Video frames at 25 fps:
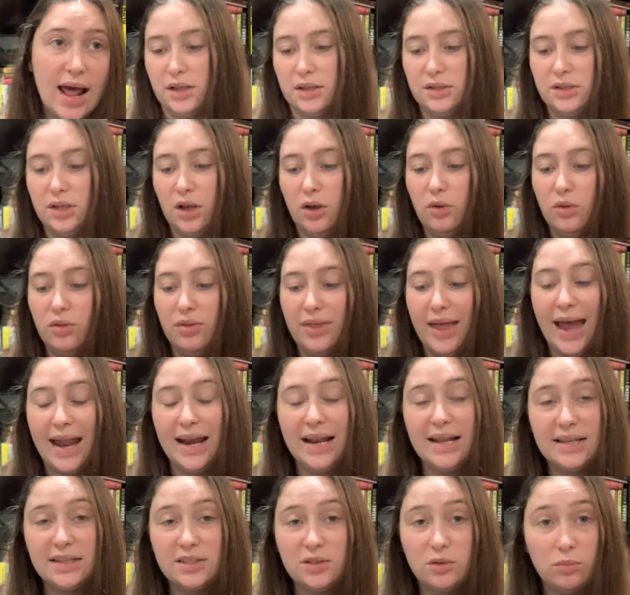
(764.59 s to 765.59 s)
So that
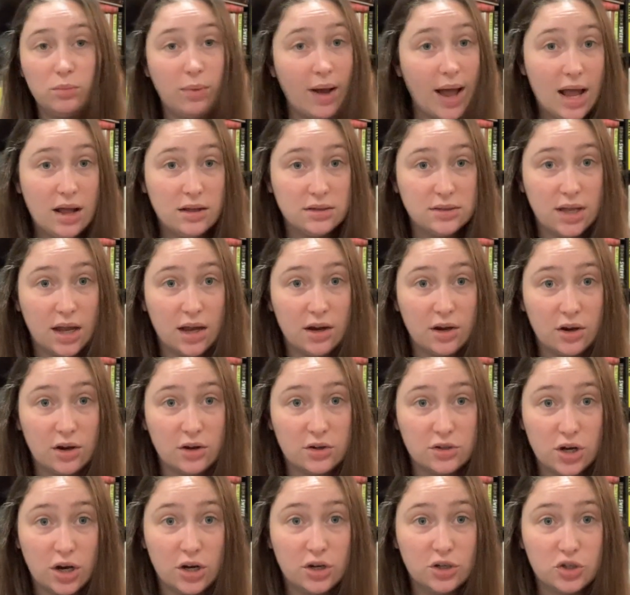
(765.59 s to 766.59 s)
is Wild
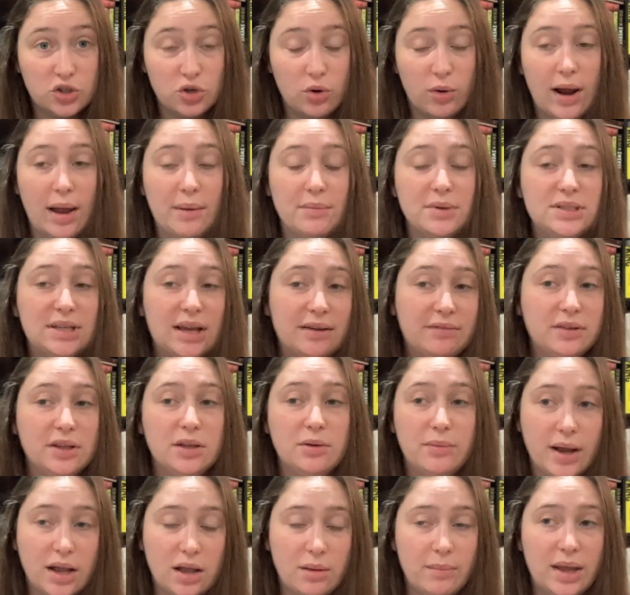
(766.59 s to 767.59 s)
Dark Shore. I would definitely
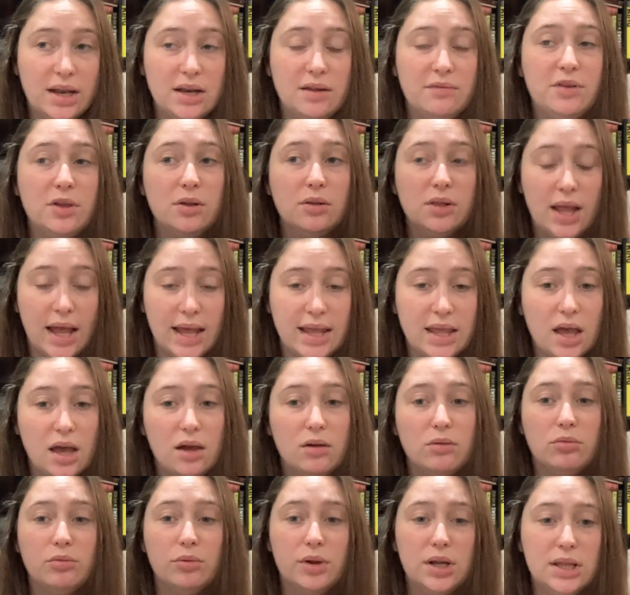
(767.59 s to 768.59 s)
recommend if you like a
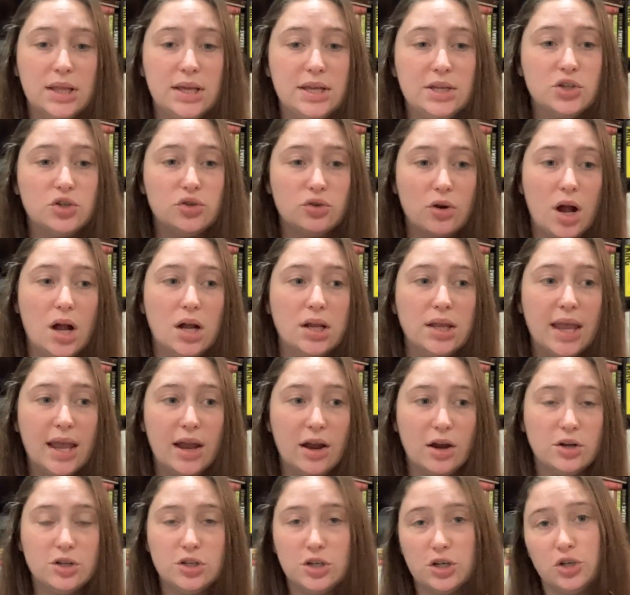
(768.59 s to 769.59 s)
really strong
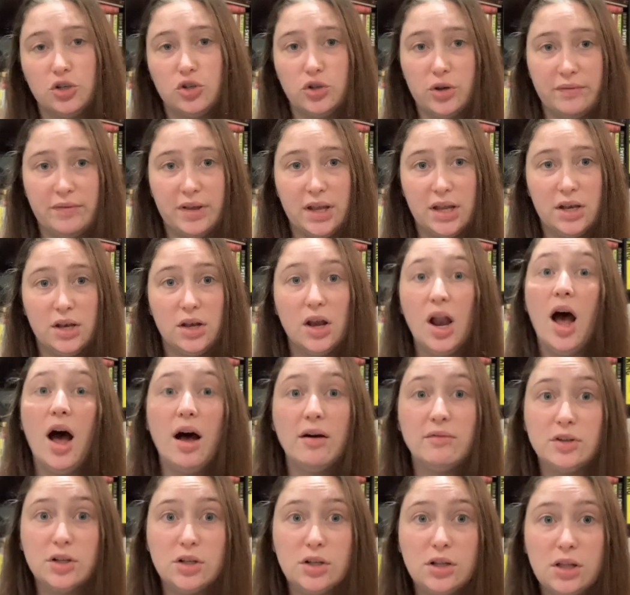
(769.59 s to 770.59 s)
character-driven
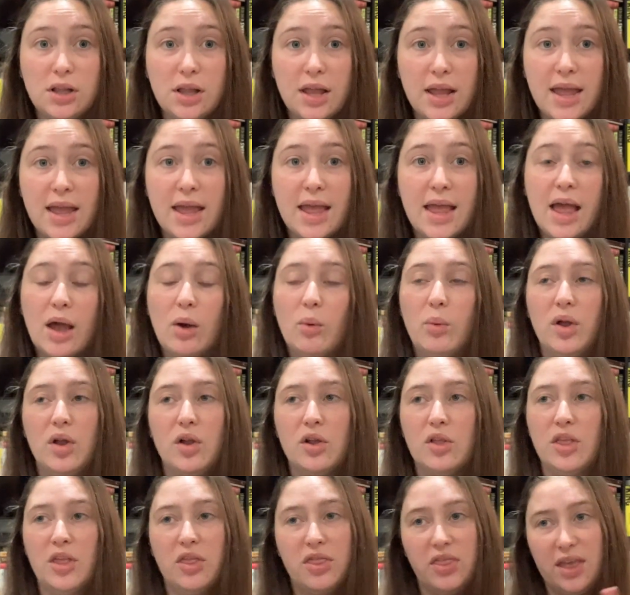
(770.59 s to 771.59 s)
novel
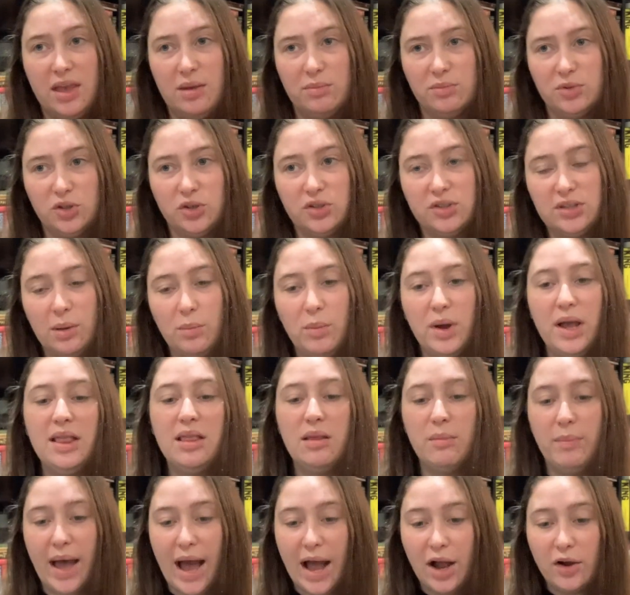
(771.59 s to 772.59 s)
where the themes are somewhat in the
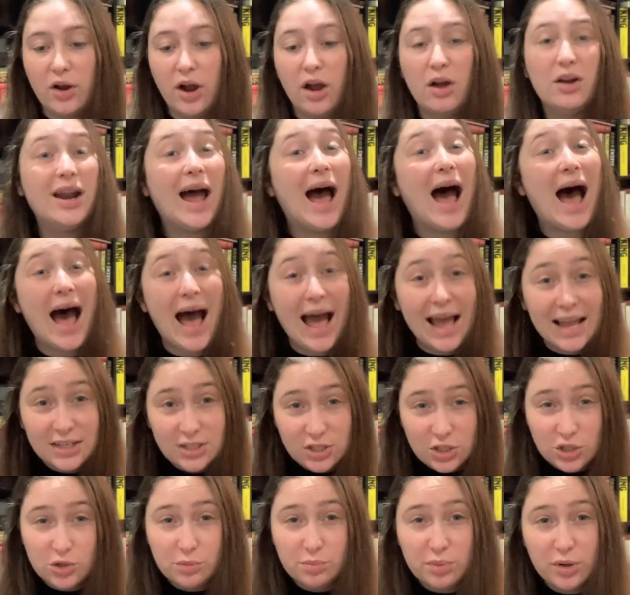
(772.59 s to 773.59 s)
background. I
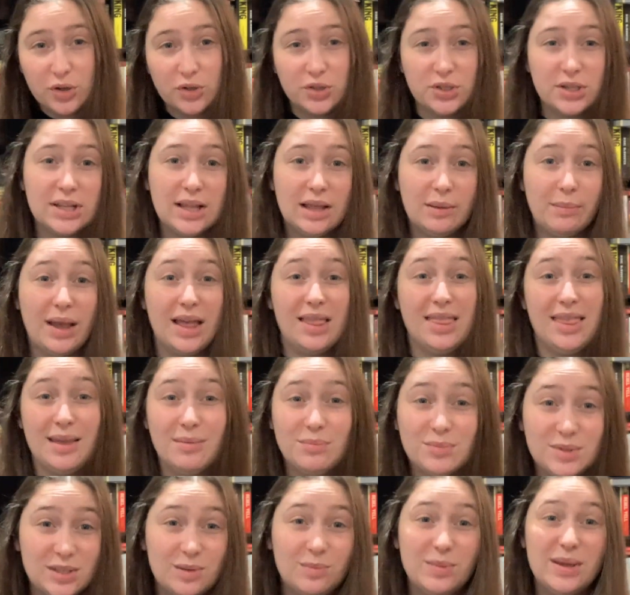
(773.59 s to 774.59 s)
do personally like my
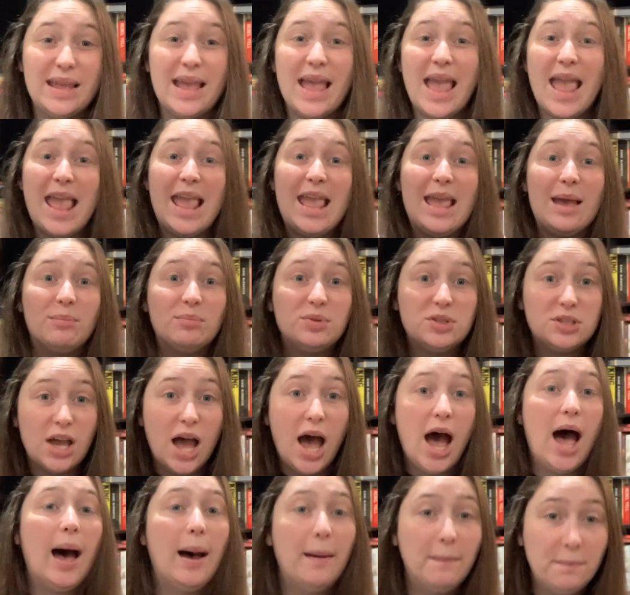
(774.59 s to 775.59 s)
themes to be amped
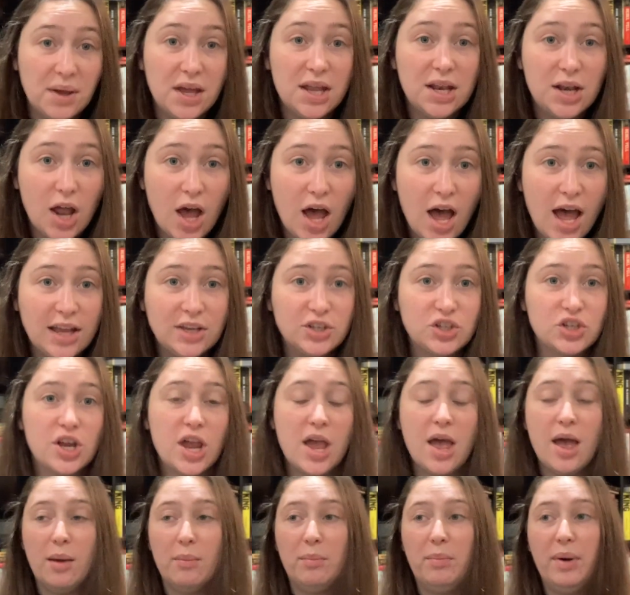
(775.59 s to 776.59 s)
up a notch,
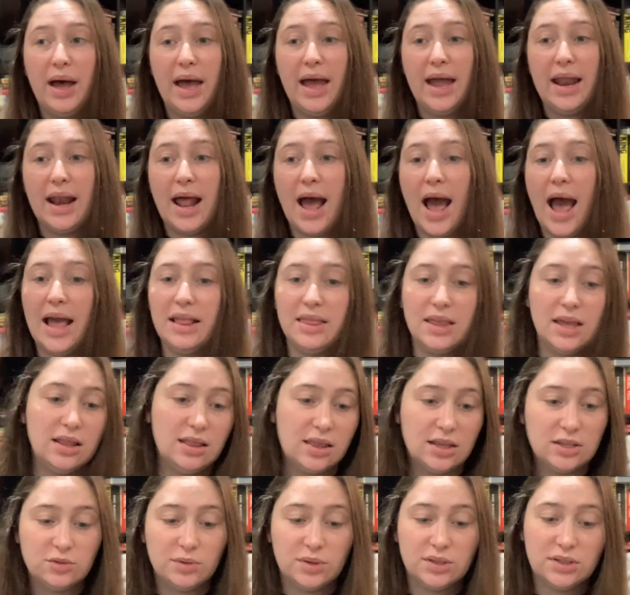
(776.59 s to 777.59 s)
but I think
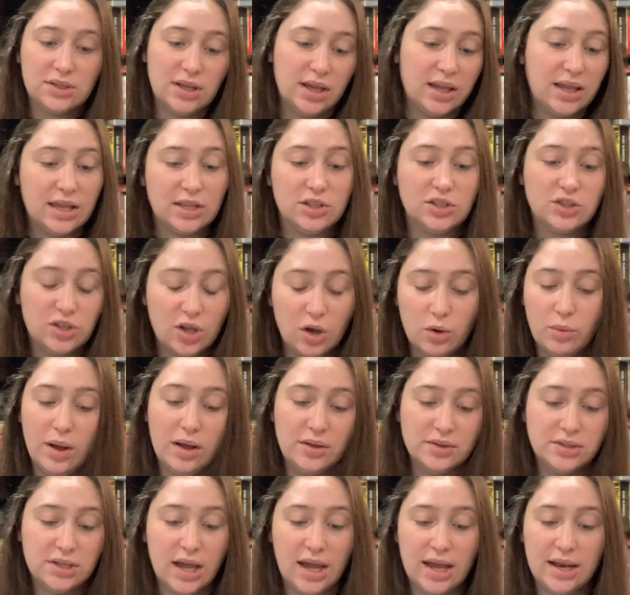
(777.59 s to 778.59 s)
this was, again, so well
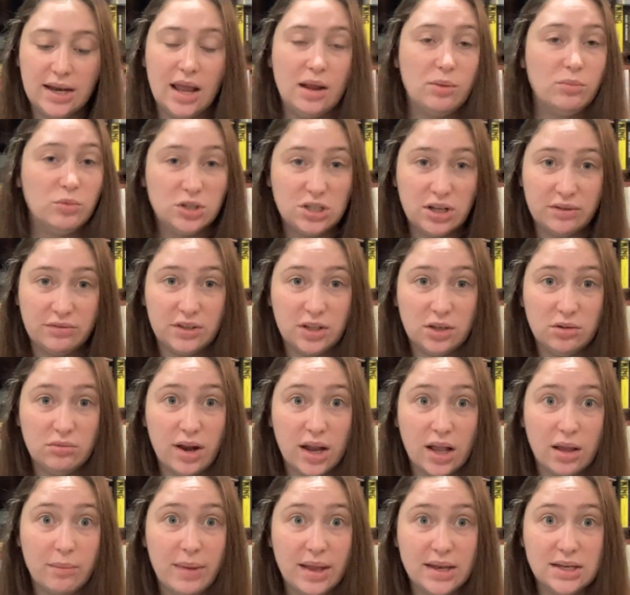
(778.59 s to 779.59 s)
done and would definitely
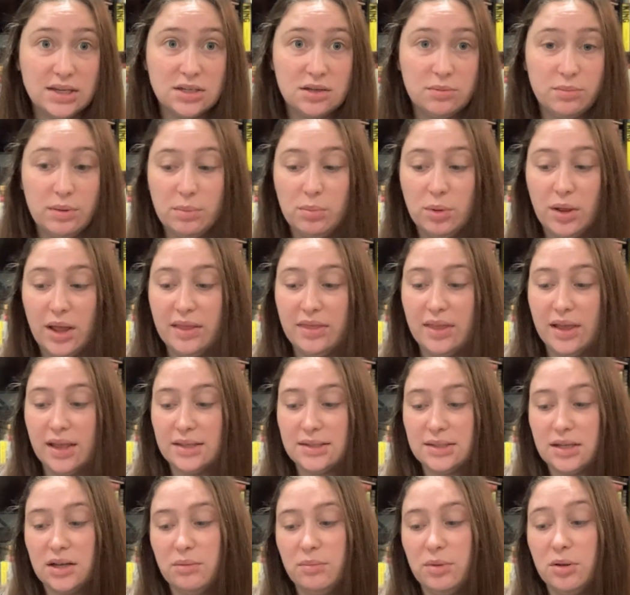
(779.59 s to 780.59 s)
recommend it to people. I think it's
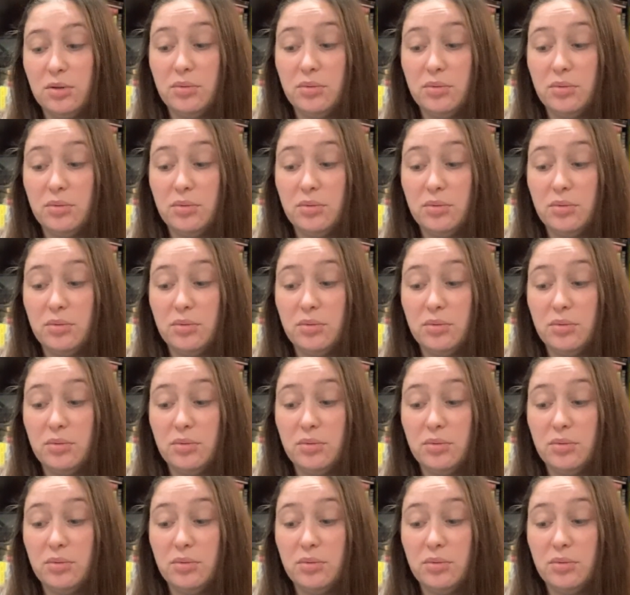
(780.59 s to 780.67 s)
going to be